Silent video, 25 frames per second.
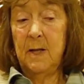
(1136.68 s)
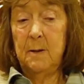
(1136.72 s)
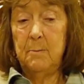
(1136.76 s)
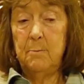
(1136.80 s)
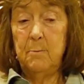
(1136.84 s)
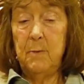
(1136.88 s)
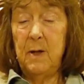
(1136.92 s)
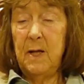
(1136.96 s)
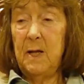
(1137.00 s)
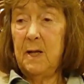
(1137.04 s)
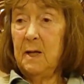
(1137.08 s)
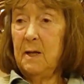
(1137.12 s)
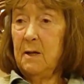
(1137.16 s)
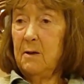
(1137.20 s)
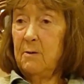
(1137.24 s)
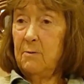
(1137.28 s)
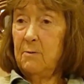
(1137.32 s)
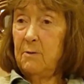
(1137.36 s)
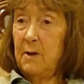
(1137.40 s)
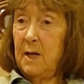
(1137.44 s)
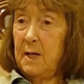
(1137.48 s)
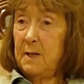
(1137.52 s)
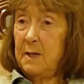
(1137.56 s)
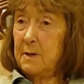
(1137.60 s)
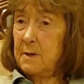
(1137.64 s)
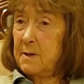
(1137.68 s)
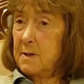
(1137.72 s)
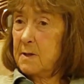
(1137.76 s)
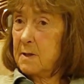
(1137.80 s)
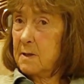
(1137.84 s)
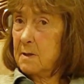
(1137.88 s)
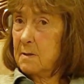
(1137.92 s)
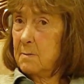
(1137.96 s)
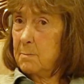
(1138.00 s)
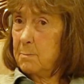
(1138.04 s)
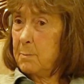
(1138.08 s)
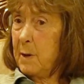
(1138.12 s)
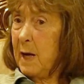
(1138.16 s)
mainly a red
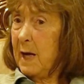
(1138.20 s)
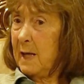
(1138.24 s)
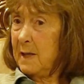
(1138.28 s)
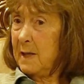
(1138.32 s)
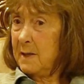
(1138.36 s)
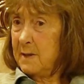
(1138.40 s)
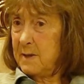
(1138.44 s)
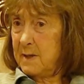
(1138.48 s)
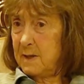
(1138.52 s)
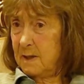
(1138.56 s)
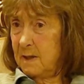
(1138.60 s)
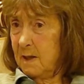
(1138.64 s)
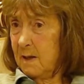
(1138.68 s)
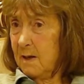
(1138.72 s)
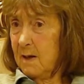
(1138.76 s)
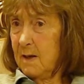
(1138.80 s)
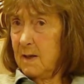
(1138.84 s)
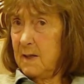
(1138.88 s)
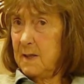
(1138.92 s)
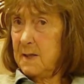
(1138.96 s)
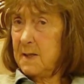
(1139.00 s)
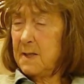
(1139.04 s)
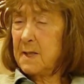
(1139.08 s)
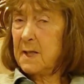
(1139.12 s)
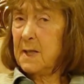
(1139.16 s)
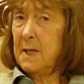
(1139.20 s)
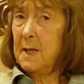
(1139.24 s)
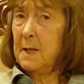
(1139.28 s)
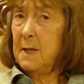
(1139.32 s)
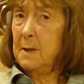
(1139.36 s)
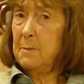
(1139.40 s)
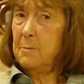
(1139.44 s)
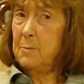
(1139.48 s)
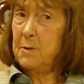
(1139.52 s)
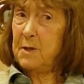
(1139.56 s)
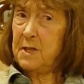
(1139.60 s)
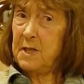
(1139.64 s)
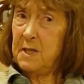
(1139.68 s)
panda guide,
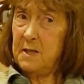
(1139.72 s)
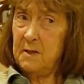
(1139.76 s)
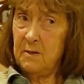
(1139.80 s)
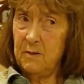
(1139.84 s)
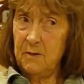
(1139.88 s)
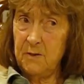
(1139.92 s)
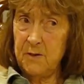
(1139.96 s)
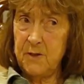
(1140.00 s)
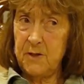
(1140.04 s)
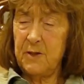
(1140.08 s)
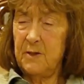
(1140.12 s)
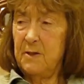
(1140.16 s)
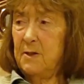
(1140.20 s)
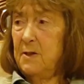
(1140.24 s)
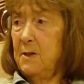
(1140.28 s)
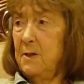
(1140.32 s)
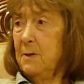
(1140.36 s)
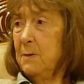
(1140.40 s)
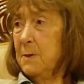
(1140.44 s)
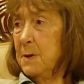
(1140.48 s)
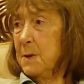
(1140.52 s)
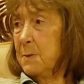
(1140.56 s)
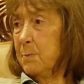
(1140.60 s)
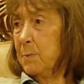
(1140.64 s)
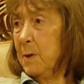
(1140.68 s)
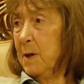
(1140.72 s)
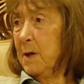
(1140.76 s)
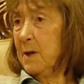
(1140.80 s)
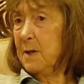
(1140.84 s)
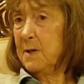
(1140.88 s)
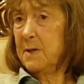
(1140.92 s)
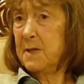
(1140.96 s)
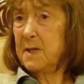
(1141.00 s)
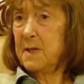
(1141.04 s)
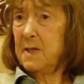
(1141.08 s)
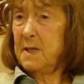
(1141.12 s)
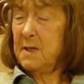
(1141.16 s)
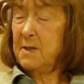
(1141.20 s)
but he also knew his
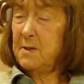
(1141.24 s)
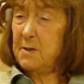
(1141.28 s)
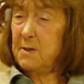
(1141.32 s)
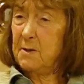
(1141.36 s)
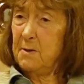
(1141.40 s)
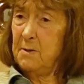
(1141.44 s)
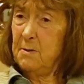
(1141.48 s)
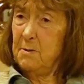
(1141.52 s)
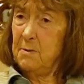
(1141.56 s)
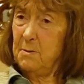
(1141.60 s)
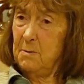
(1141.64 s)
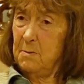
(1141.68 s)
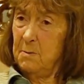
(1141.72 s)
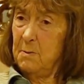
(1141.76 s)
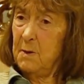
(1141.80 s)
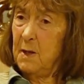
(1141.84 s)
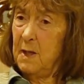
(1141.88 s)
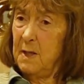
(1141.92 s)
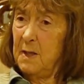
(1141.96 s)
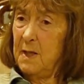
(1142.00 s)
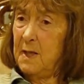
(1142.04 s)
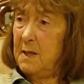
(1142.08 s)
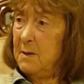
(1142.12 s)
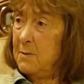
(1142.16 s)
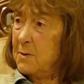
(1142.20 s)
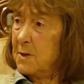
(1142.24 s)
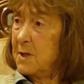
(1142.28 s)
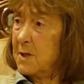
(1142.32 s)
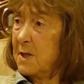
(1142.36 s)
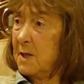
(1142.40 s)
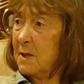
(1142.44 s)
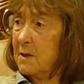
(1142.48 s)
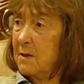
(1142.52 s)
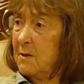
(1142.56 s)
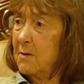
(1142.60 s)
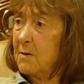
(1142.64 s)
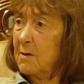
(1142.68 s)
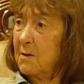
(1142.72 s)
birds. They do, and he was a
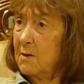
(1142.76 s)
local